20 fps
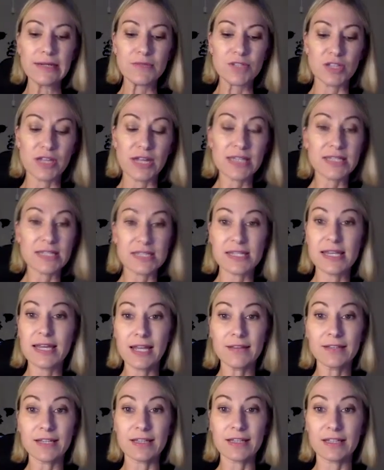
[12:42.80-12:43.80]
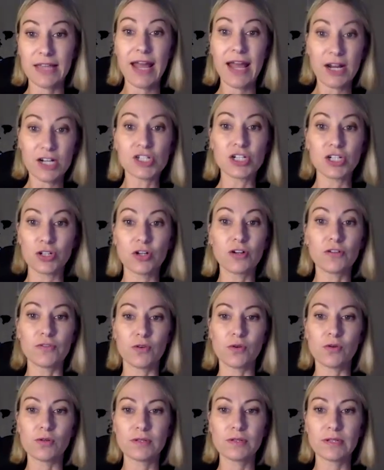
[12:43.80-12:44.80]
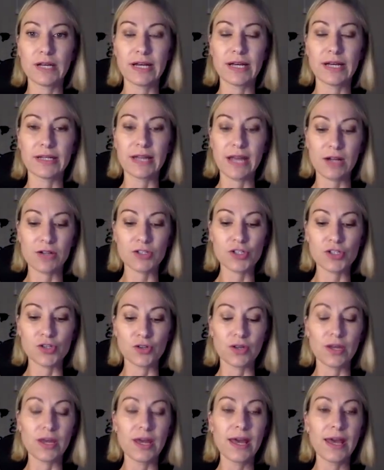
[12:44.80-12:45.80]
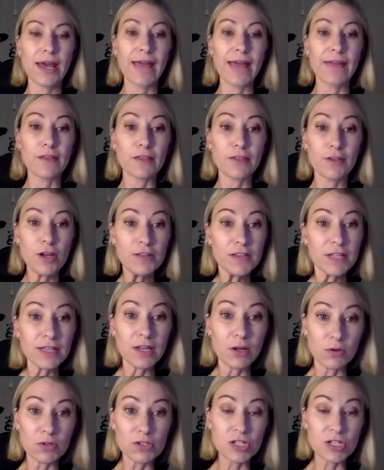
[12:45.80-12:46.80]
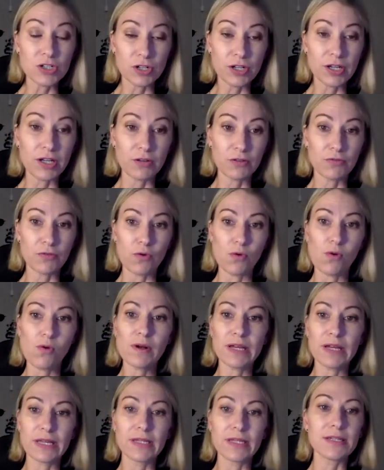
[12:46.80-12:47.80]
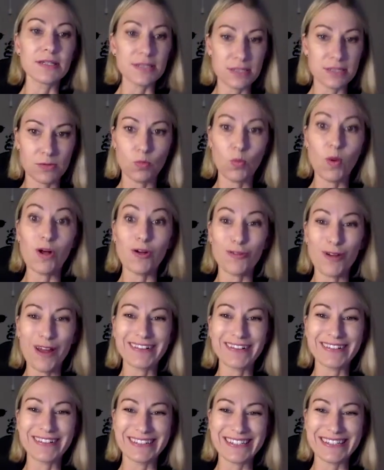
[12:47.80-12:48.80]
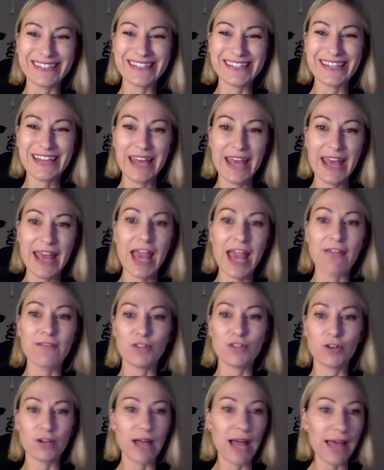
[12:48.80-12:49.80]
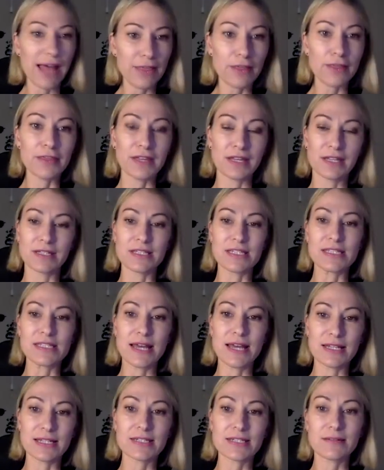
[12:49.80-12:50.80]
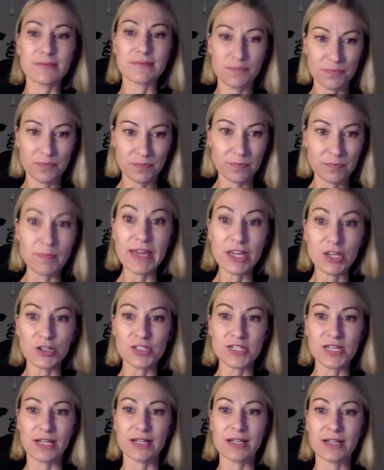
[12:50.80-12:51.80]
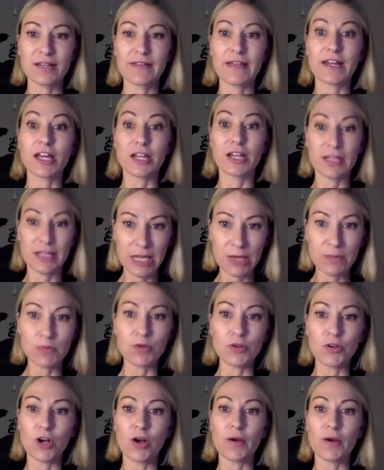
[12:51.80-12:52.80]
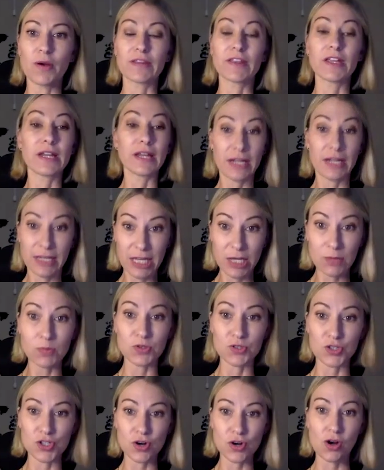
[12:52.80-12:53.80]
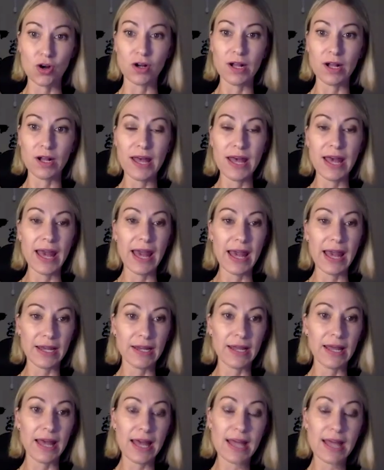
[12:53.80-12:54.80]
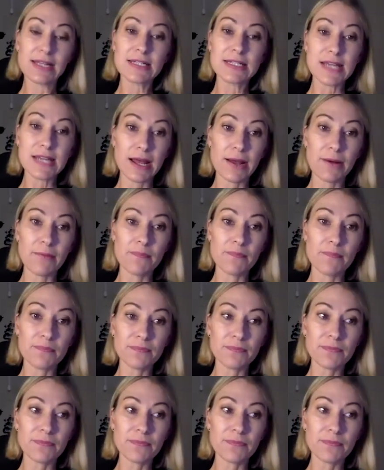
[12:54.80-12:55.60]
So that's the second thing they actually look for uh, now too. And the third thing they're also looking for is well-roundedness. Have you got mm-hmm. other things that make you tick that are going to keep you going that are going to keep you strong and and mm-hmm.